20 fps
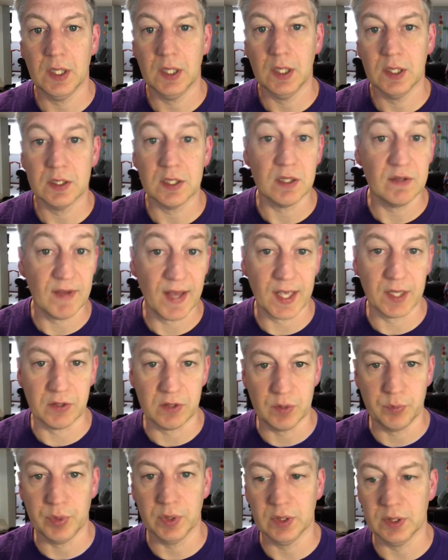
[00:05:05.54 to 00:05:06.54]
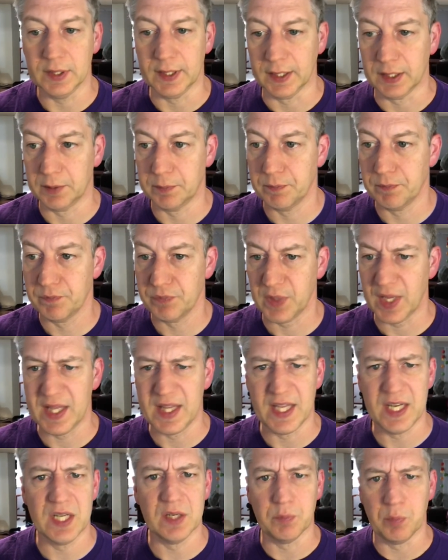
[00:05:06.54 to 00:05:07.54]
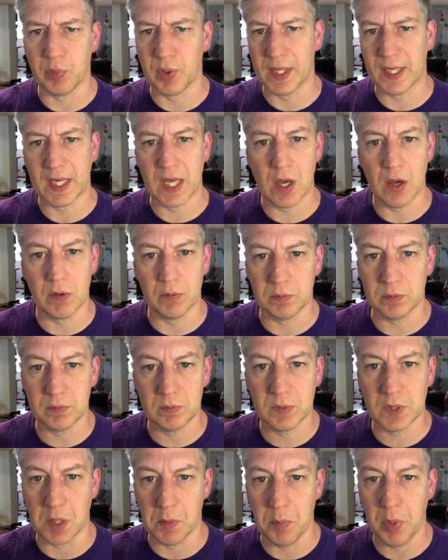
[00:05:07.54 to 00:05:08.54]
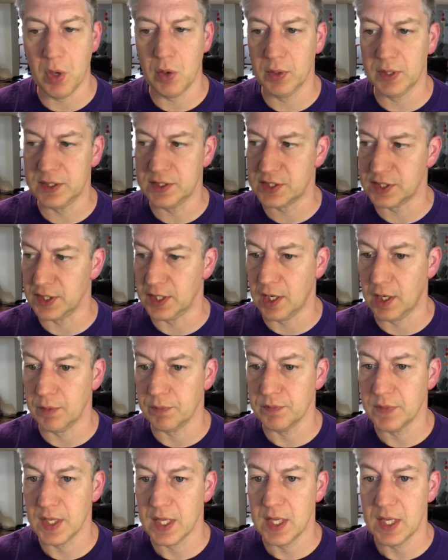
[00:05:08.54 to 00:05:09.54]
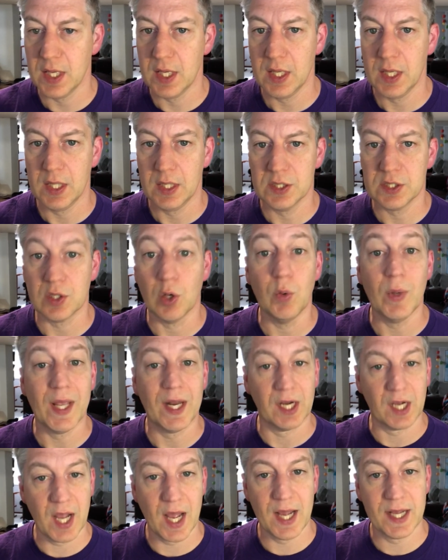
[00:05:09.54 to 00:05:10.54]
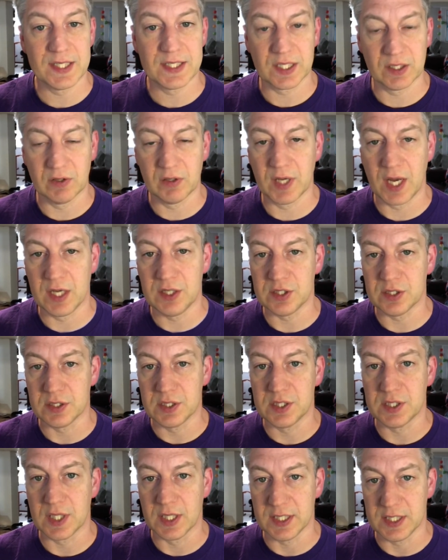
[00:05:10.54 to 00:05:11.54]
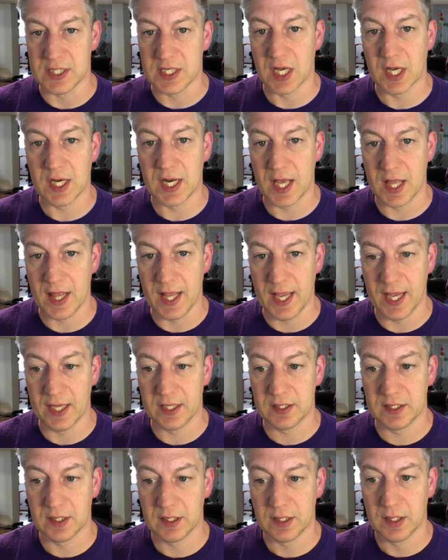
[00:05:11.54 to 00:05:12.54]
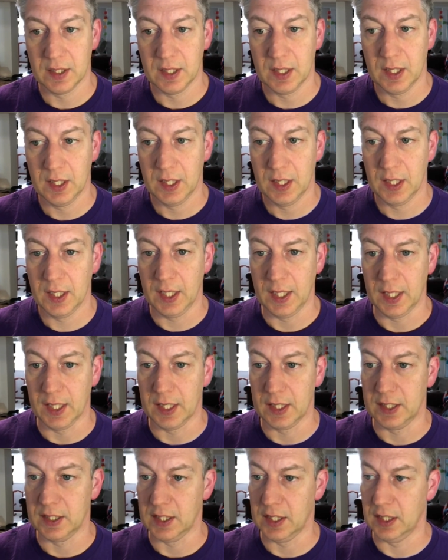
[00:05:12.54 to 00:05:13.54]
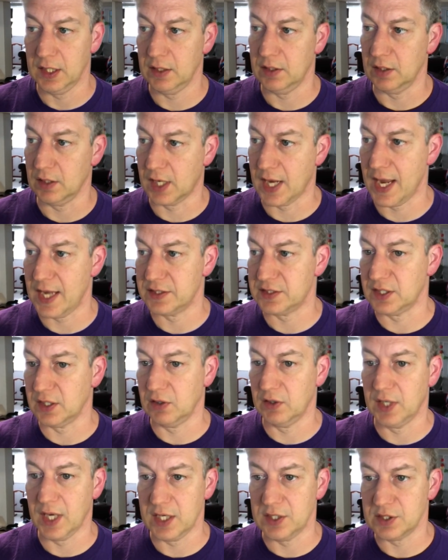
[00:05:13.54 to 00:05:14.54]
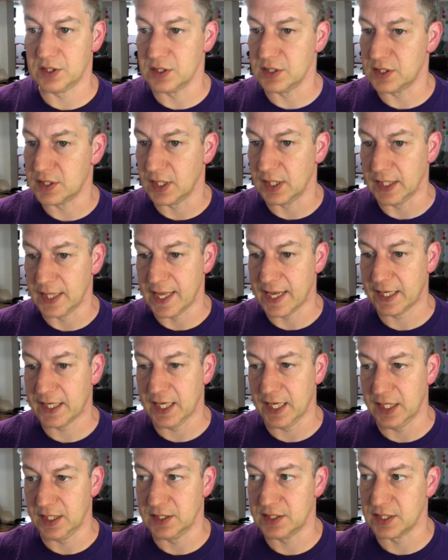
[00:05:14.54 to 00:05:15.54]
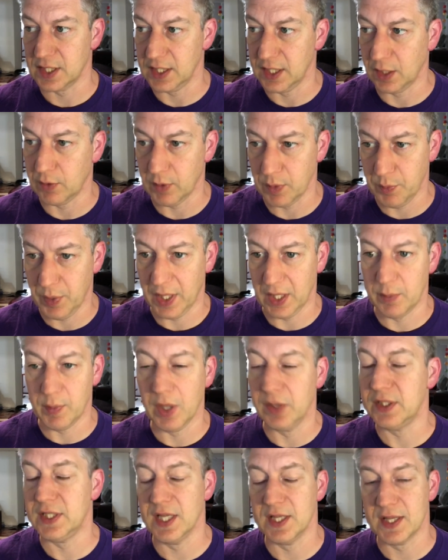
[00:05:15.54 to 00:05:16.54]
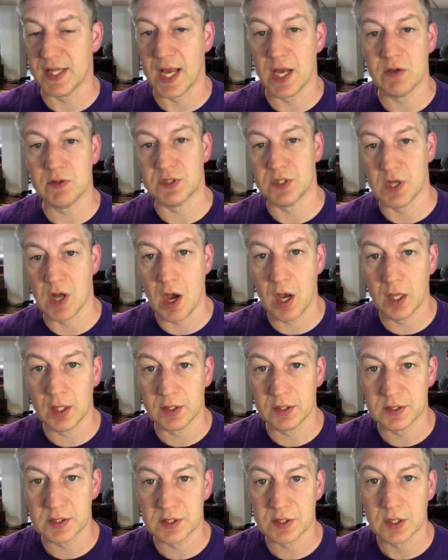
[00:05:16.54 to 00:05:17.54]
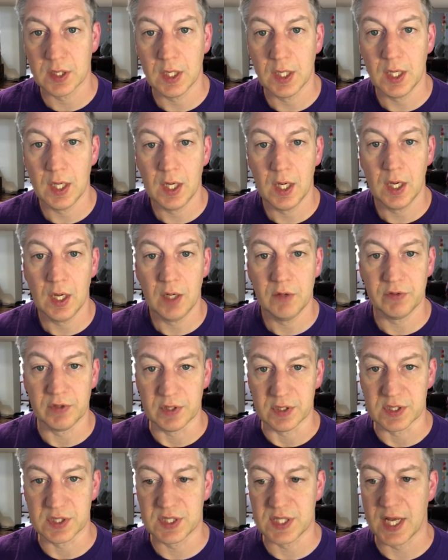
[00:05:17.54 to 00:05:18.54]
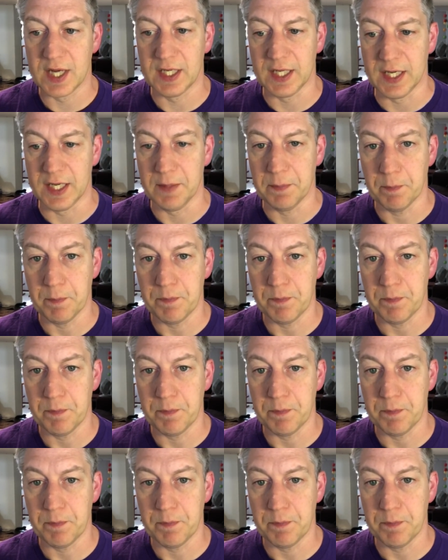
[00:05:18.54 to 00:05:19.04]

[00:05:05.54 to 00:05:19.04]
to the value of the building. And they didn't break out components at all. So we had a cost segregation study done on that. And the cost segregation study in that case, I think we paid about $10,000 for the study,